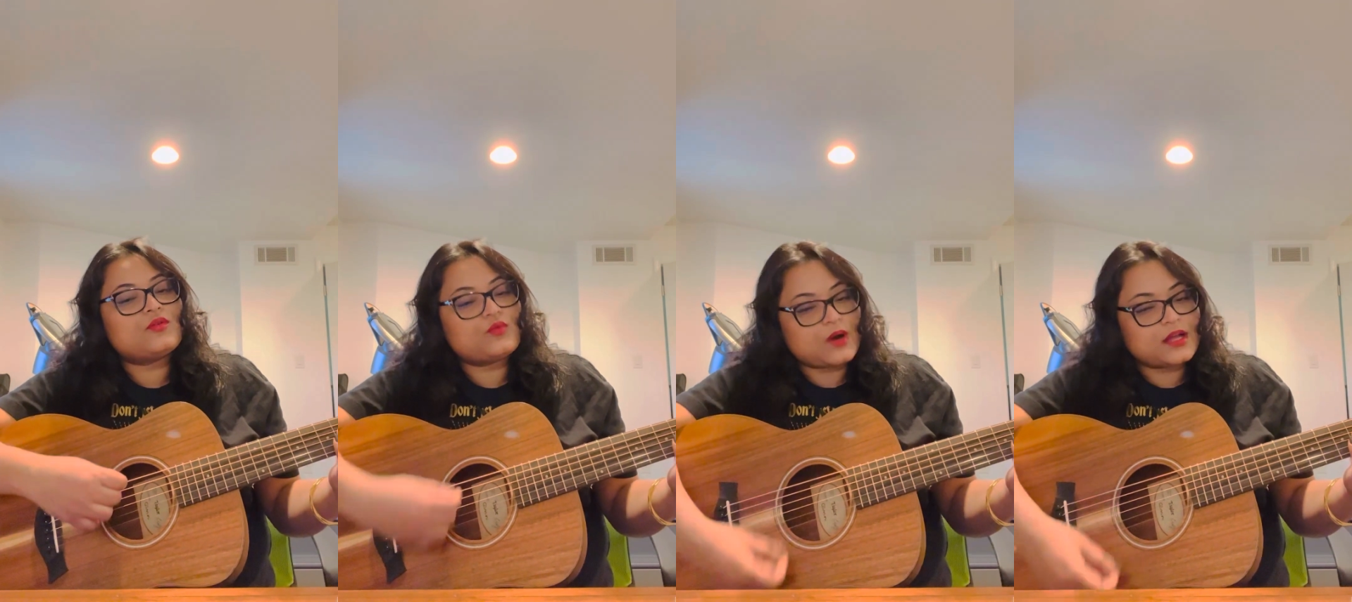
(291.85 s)

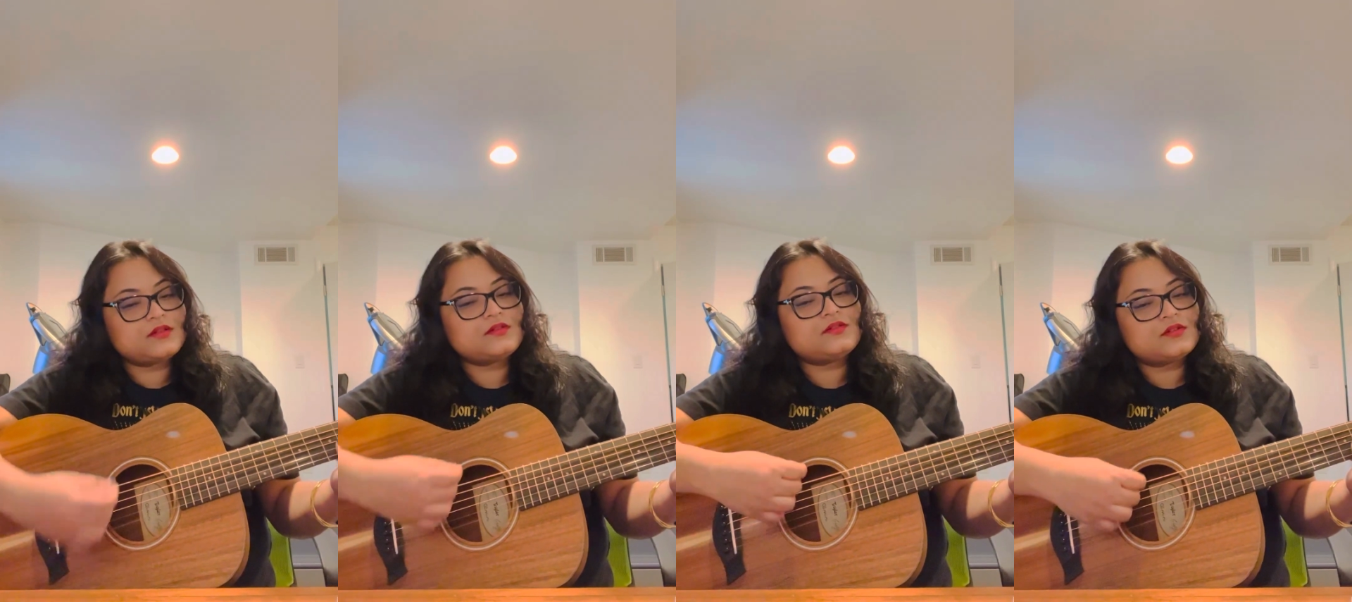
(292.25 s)

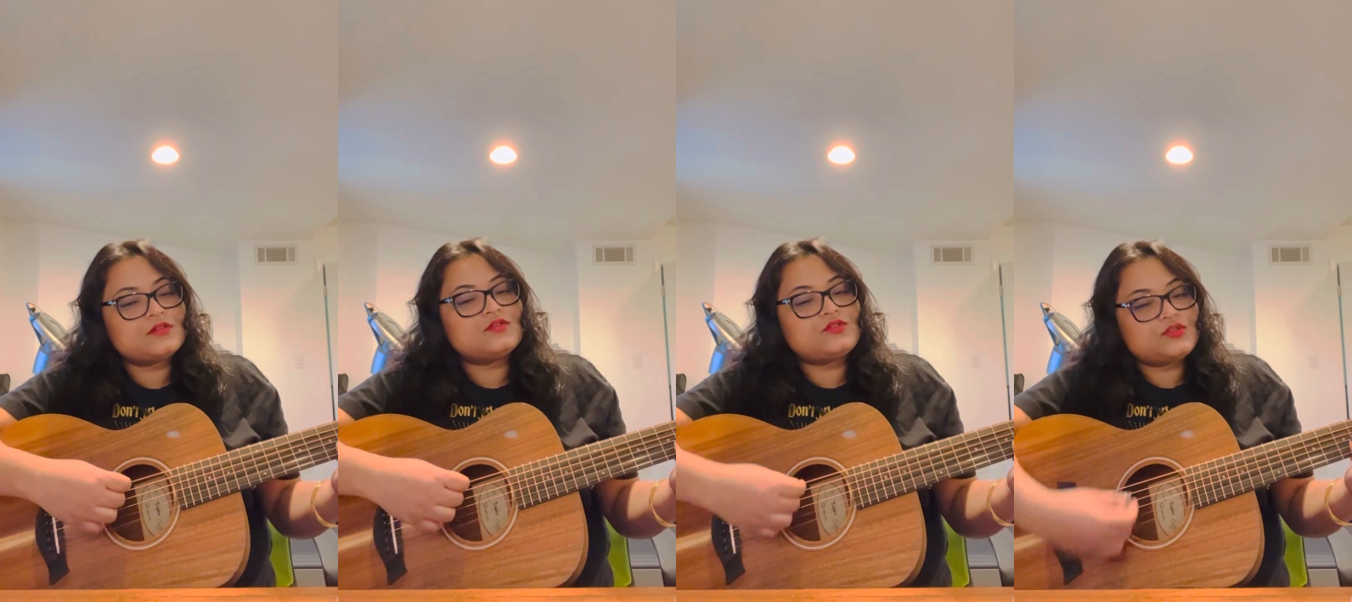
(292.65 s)

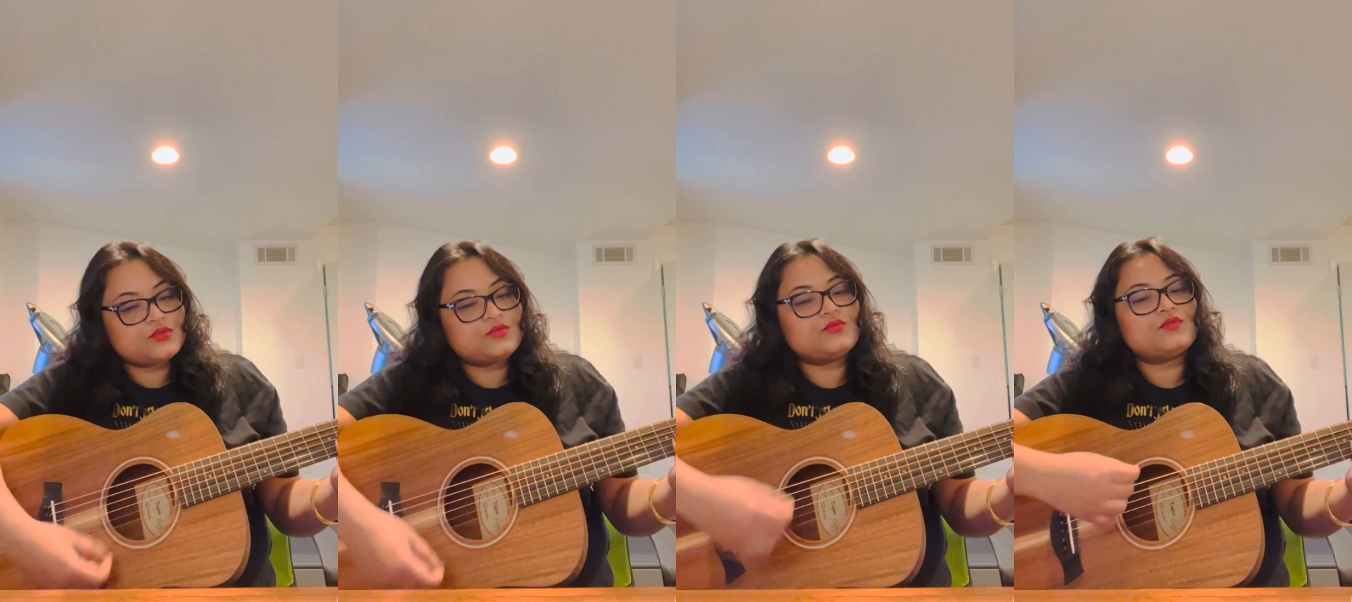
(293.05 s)
1, 2,
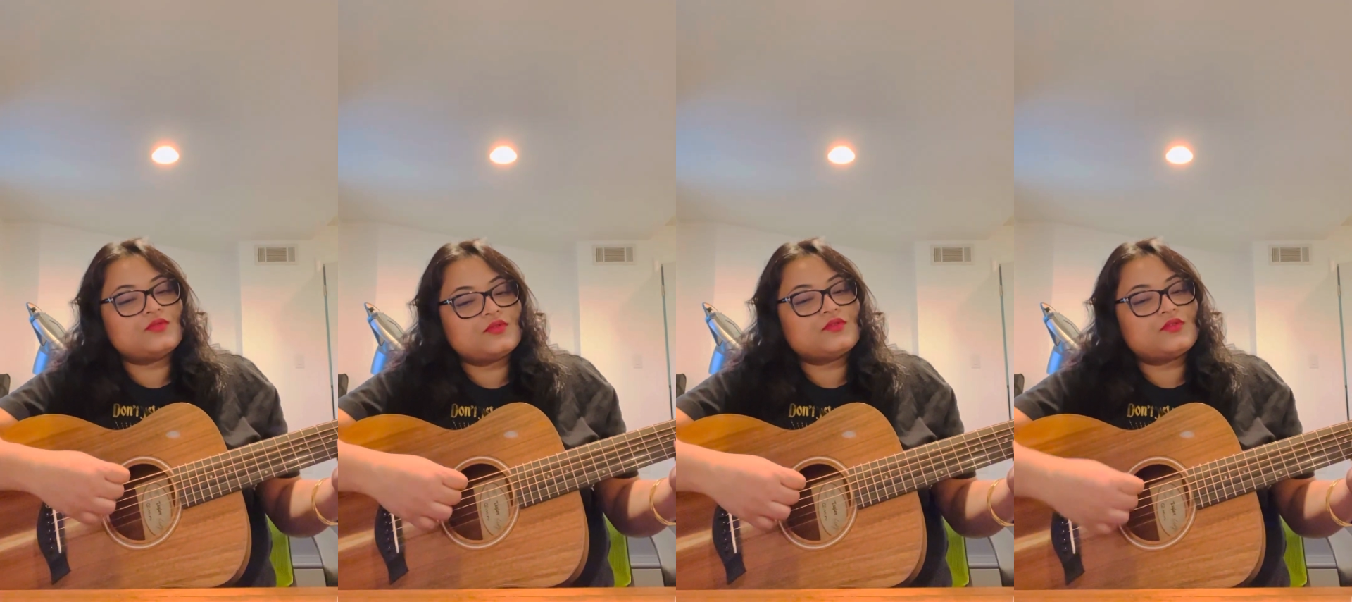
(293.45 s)

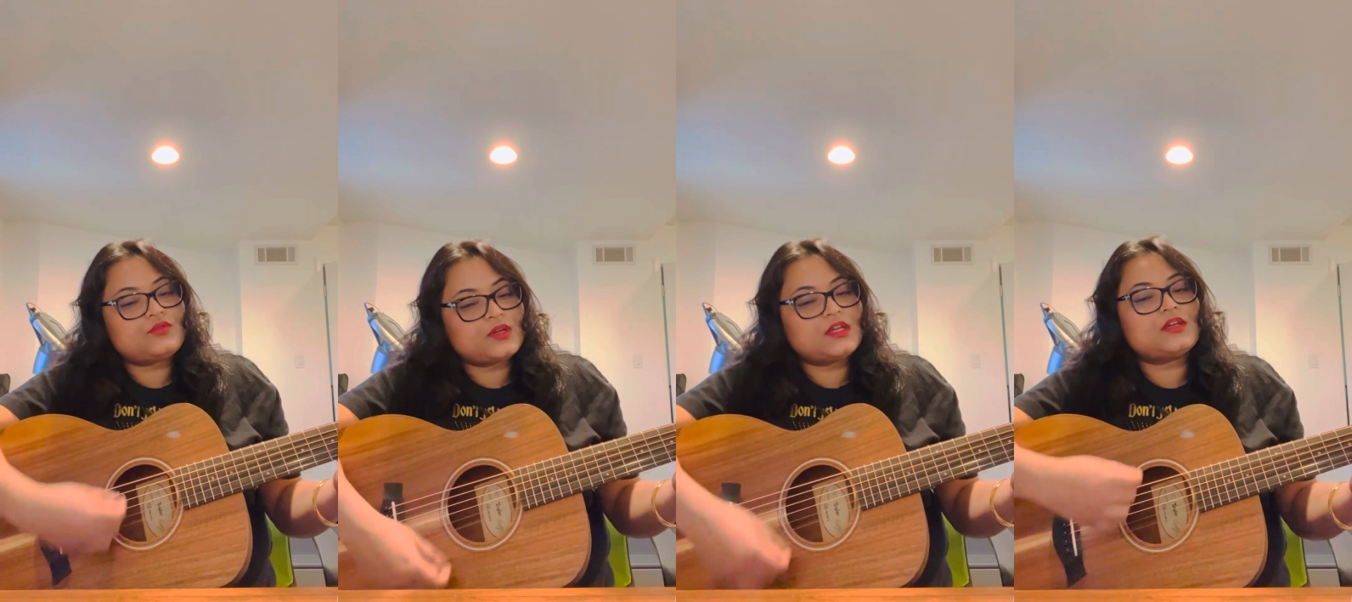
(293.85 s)

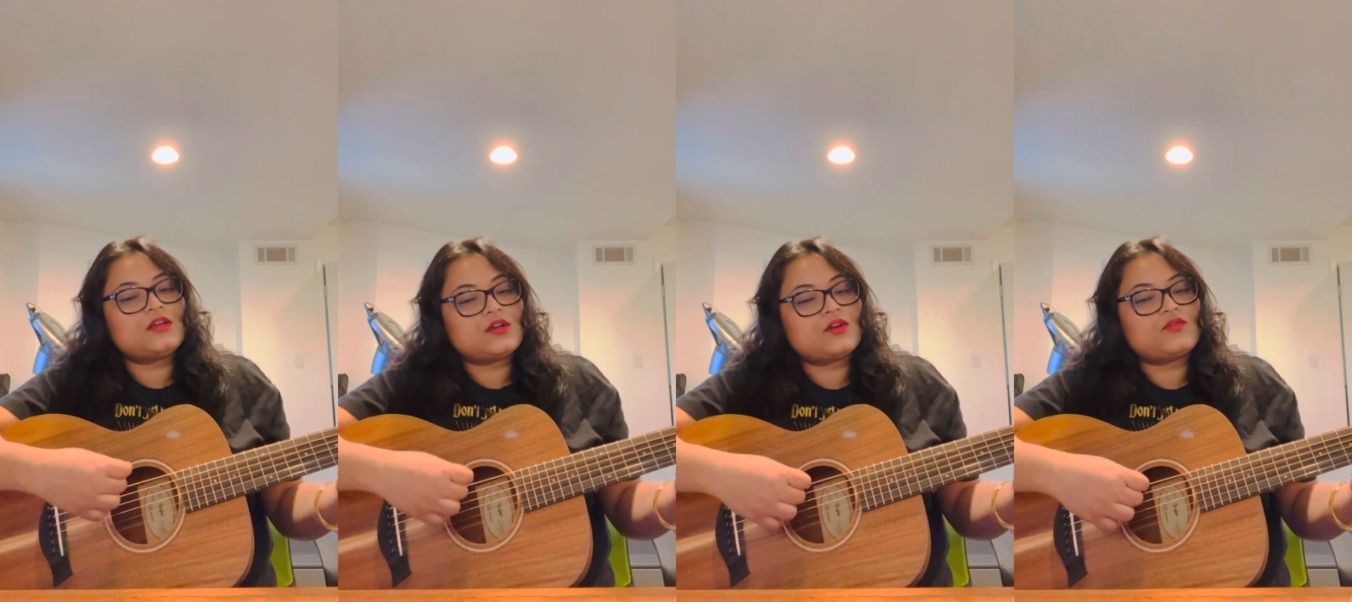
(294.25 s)

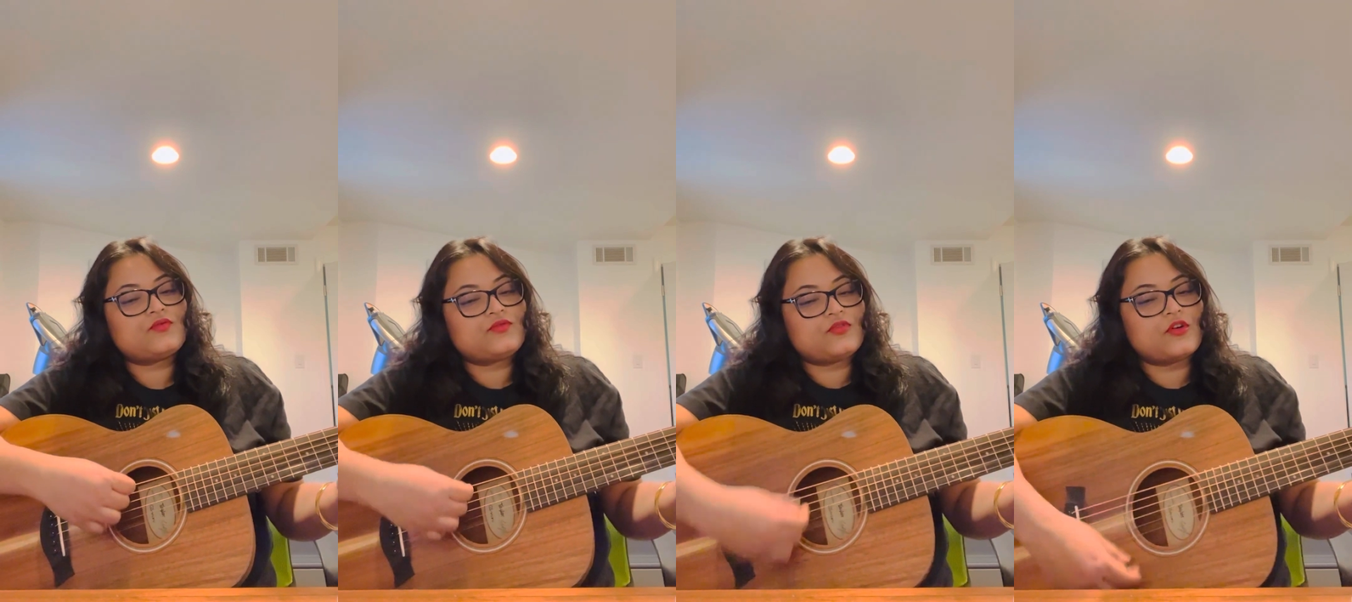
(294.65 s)

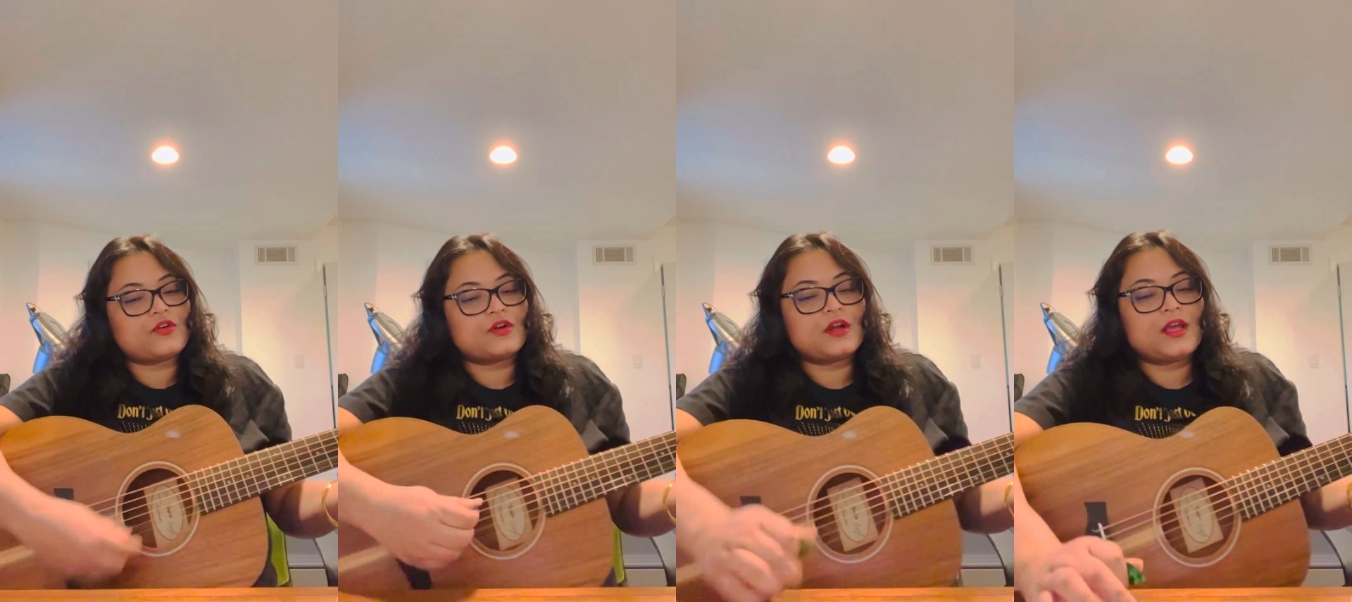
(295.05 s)
3,
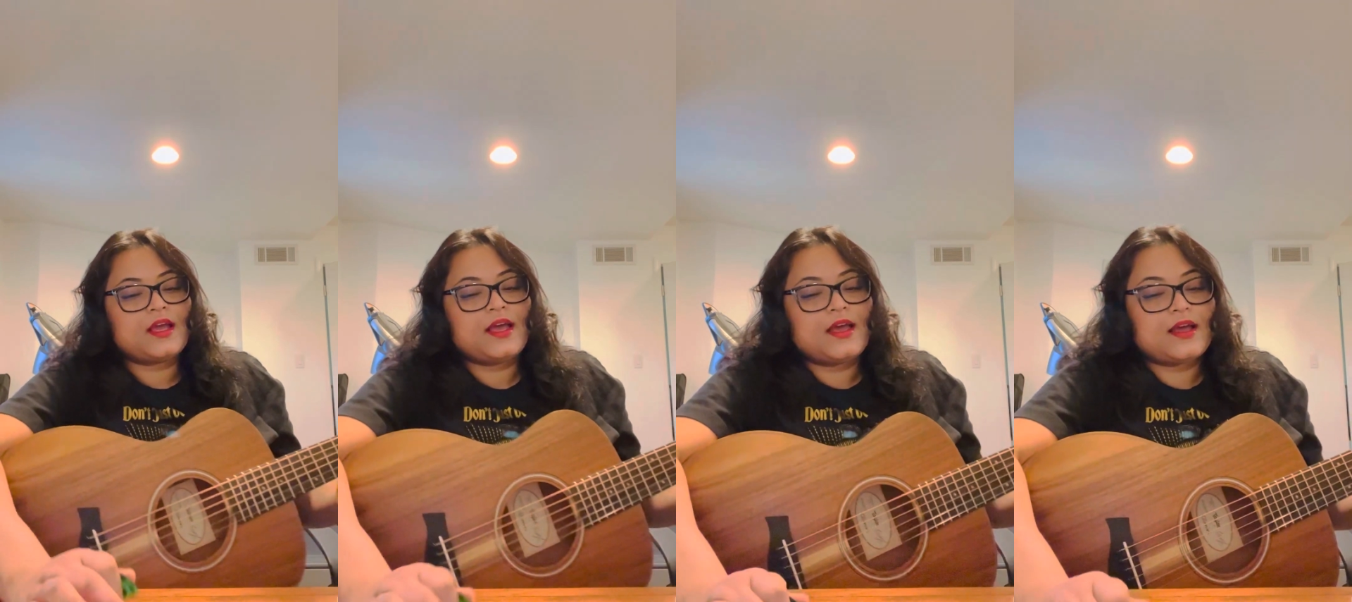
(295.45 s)

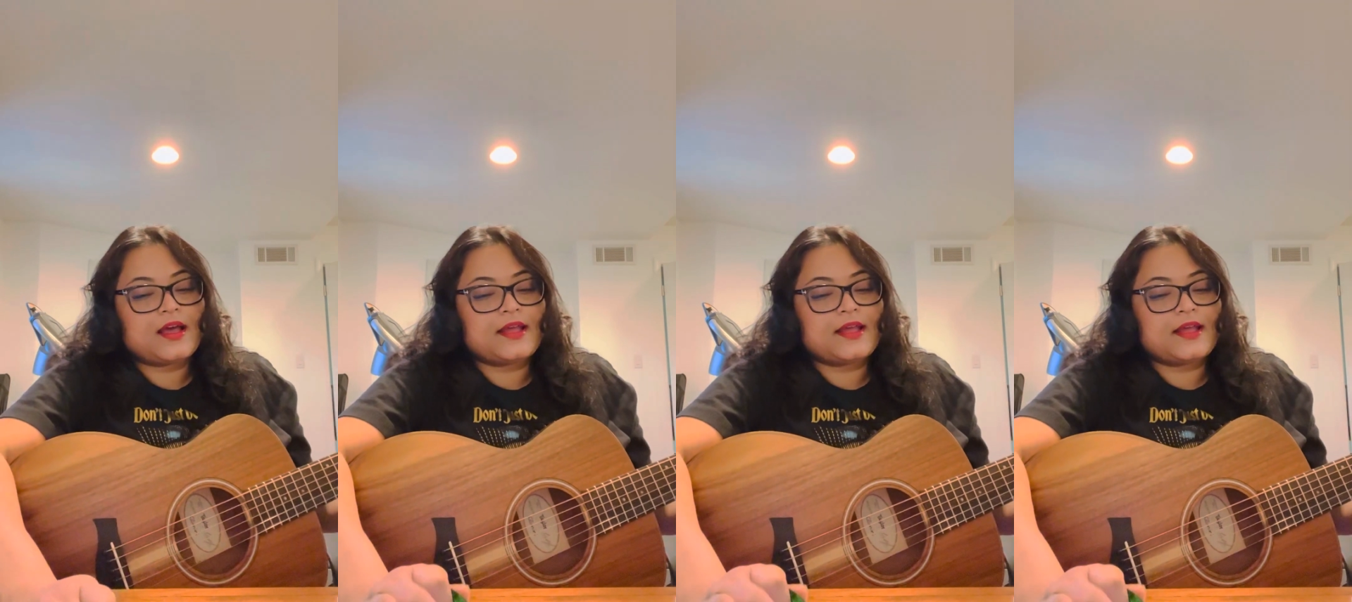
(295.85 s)
4.